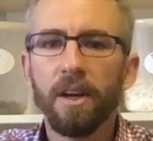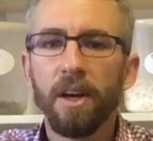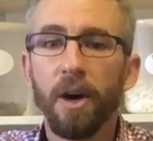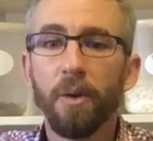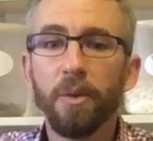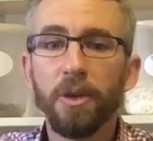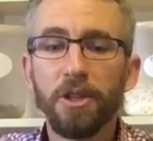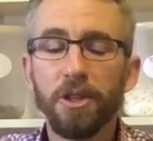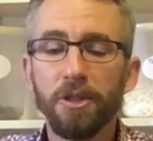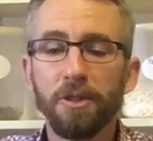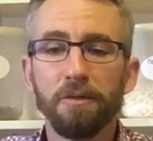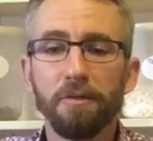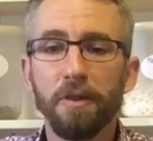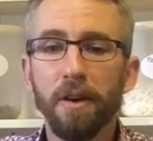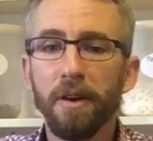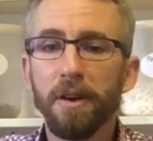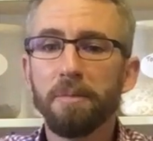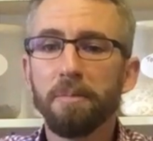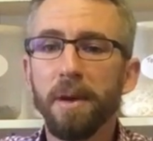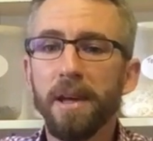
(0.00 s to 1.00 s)
I wish you the
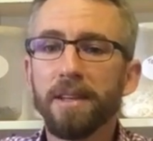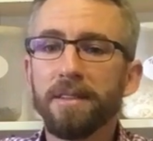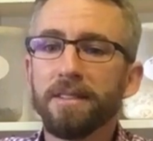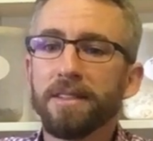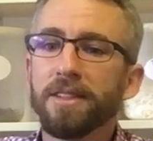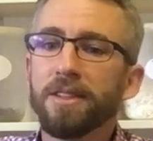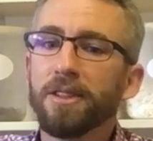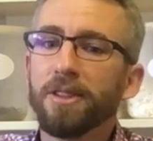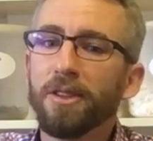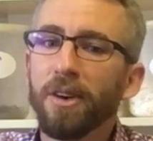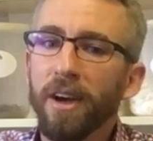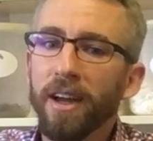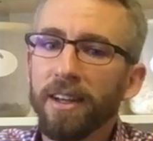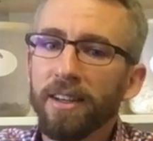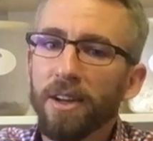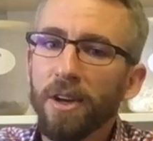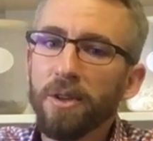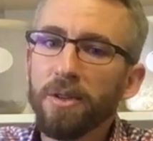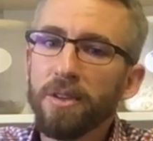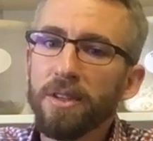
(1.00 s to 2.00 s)
very best in your
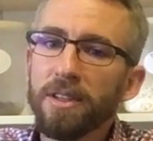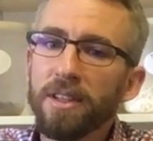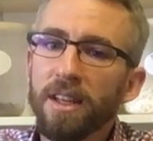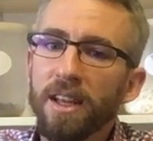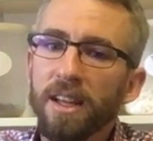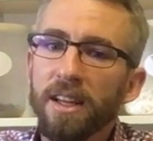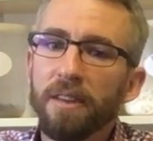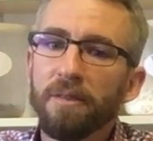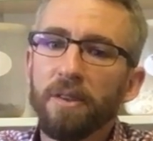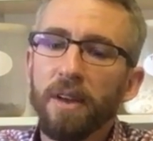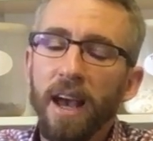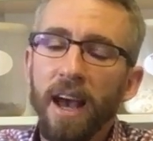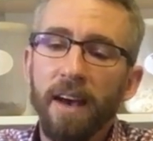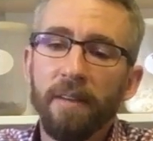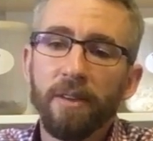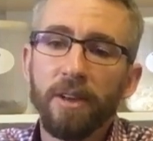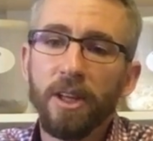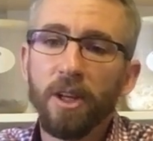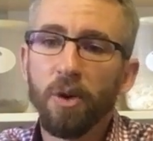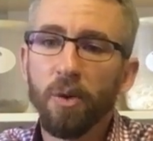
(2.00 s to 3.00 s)
diagnosis, and if you
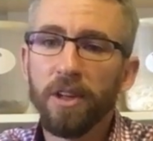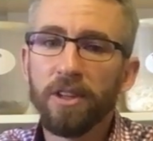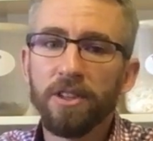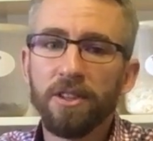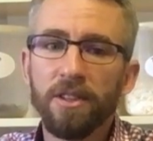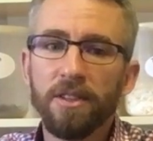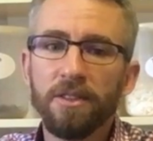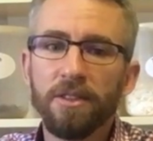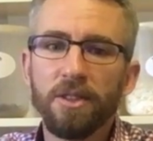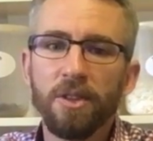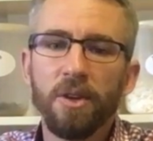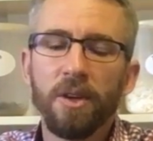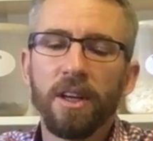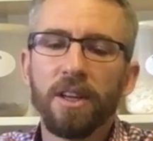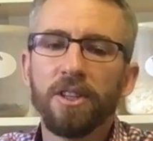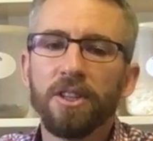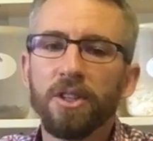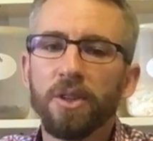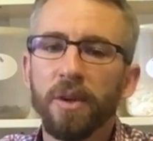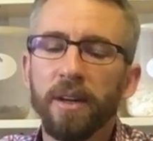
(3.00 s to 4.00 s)
have any questions, you
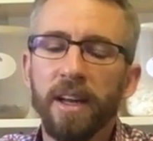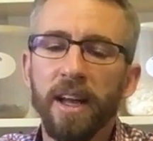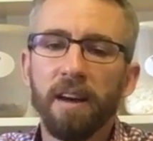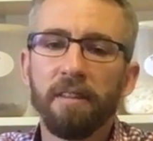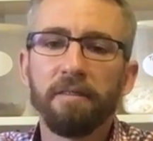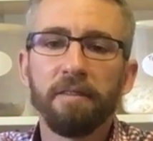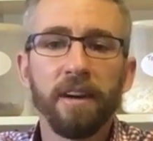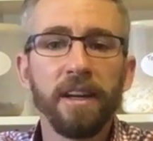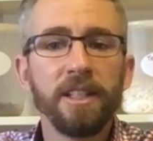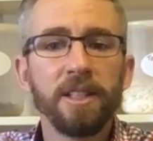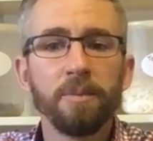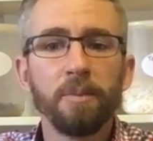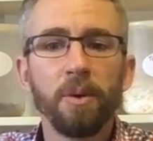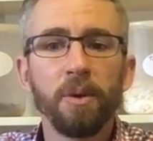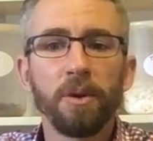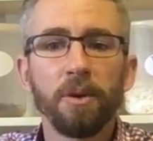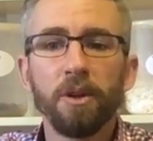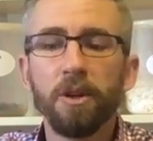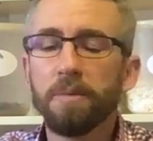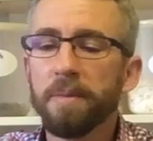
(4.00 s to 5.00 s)
can join our
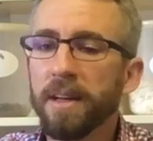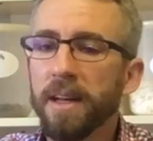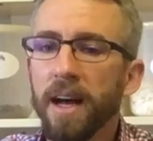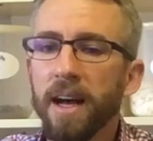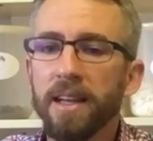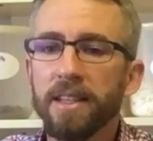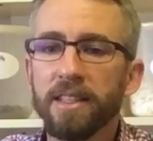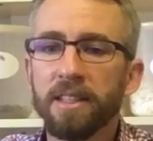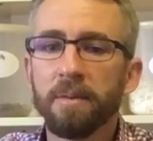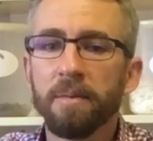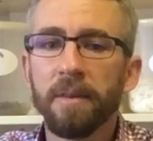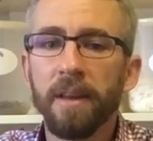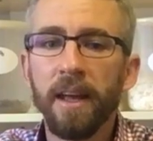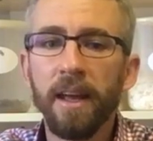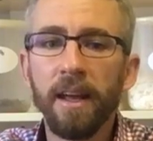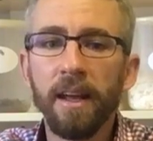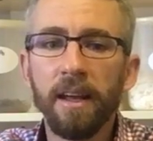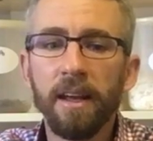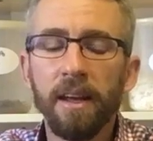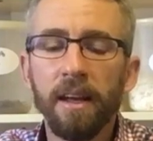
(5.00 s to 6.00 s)
Facebook group and ask them
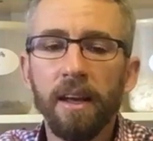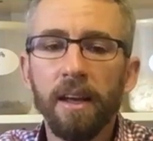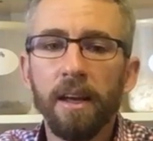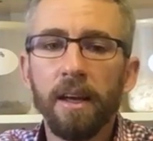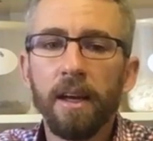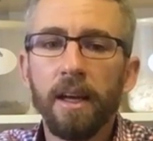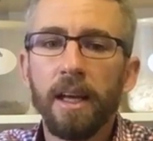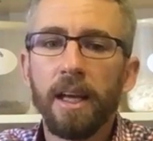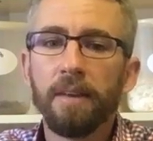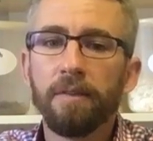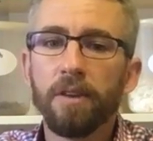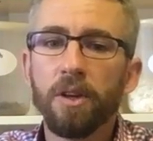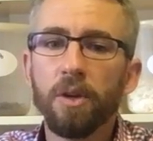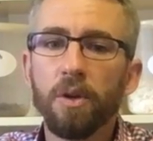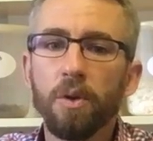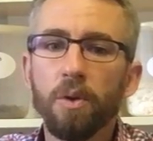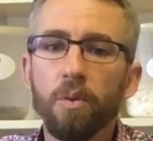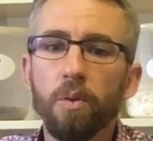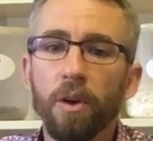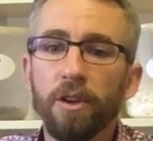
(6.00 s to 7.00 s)
there. If
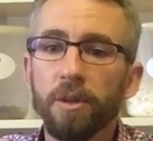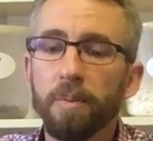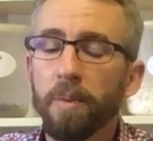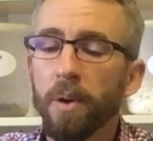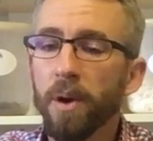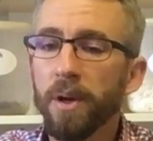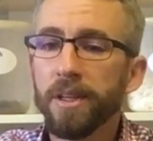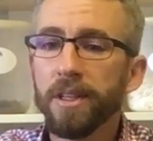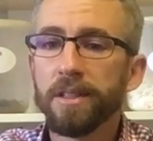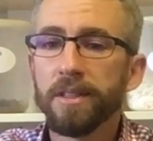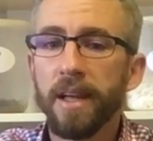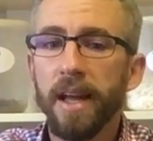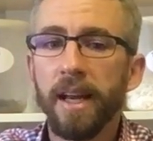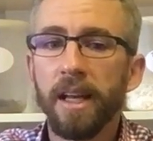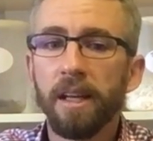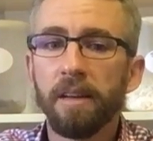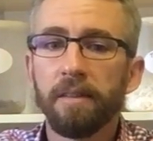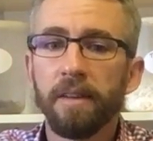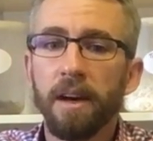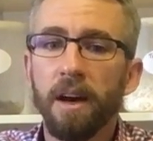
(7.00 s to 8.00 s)
you want to purchase
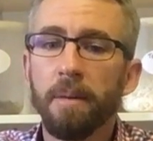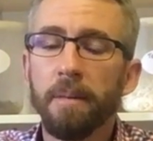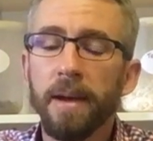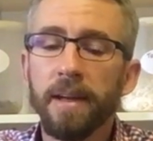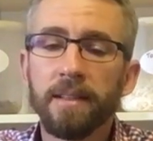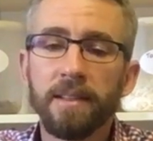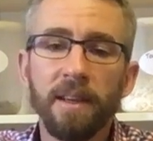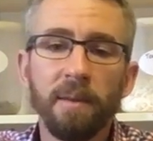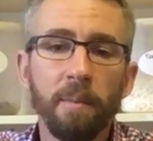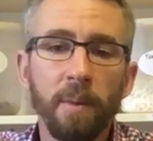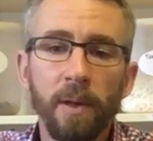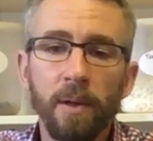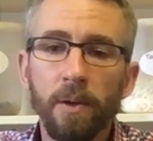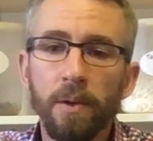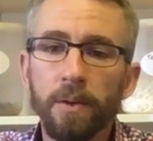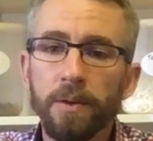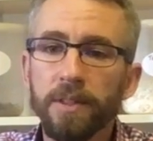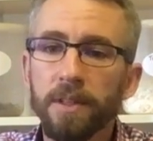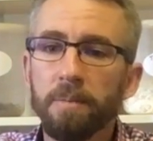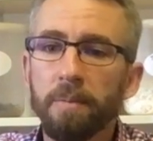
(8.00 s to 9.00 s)
any of our amazing
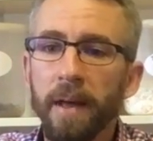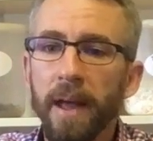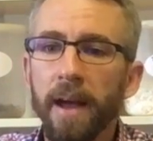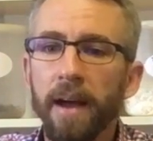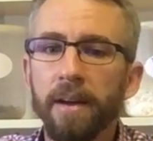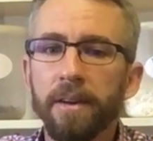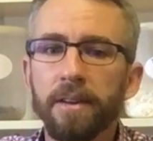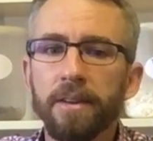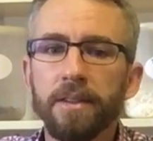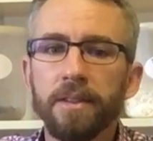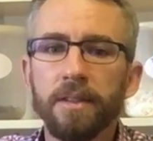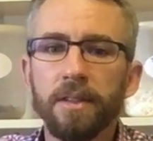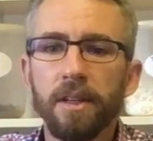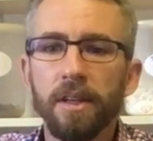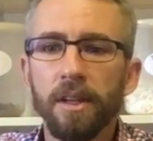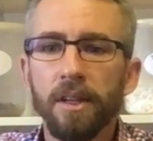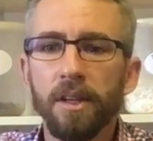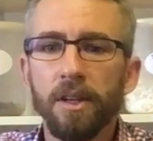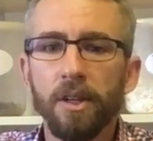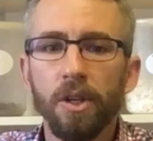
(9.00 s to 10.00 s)
pills and powders,
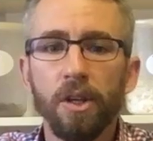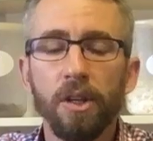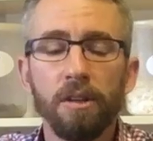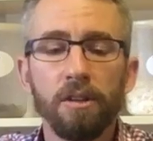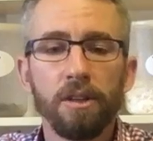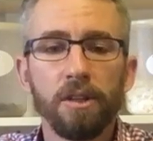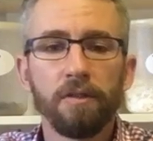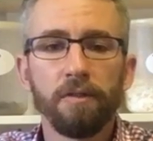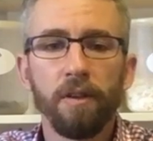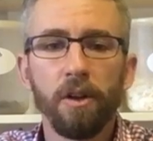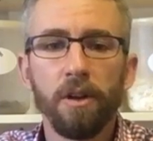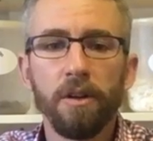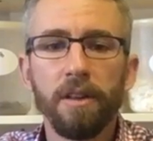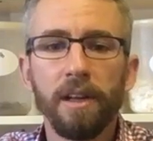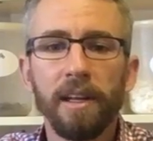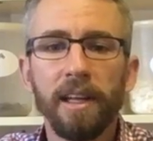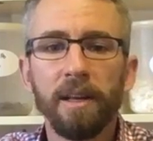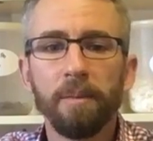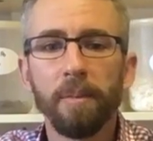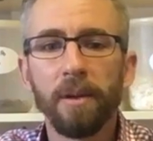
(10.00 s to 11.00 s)
you can just follow
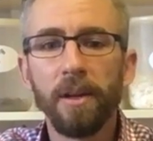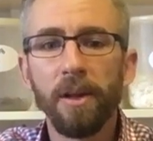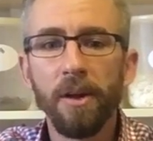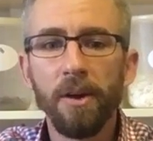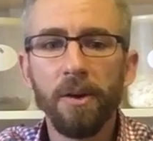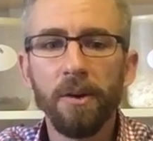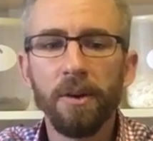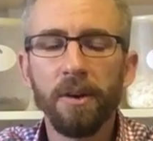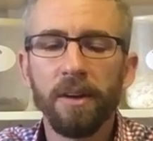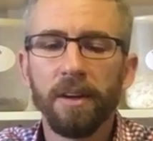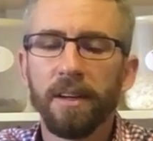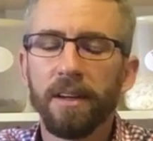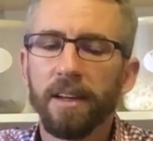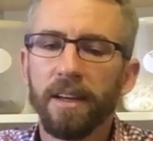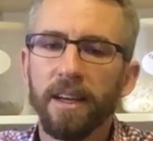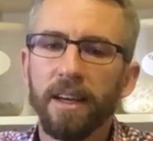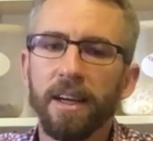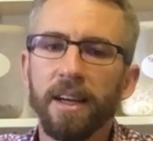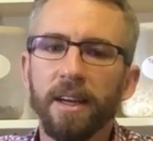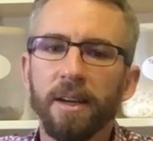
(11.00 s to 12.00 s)
the link below,
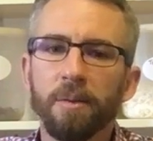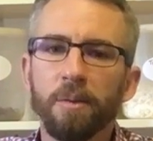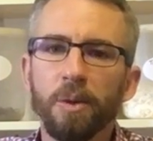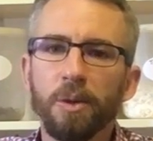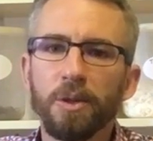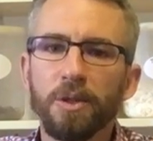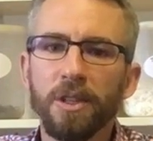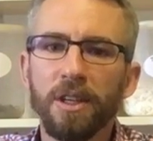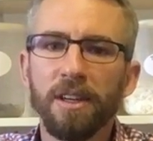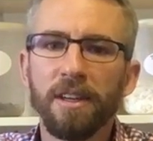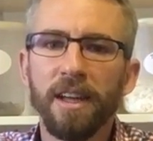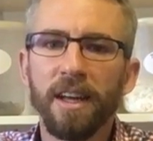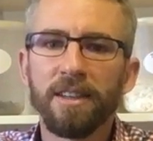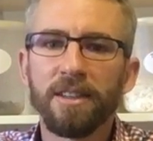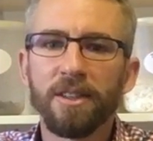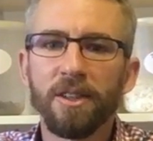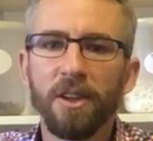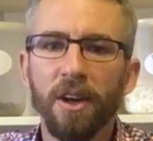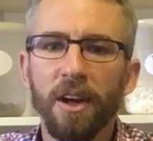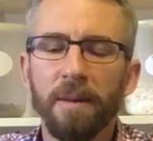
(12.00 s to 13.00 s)
and we'll see you
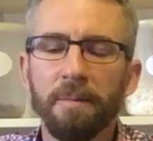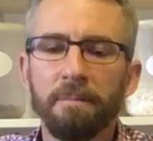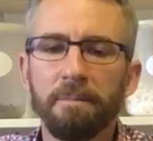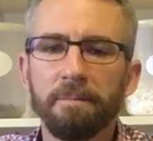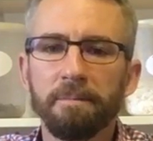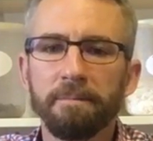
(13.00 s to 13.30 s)
next time.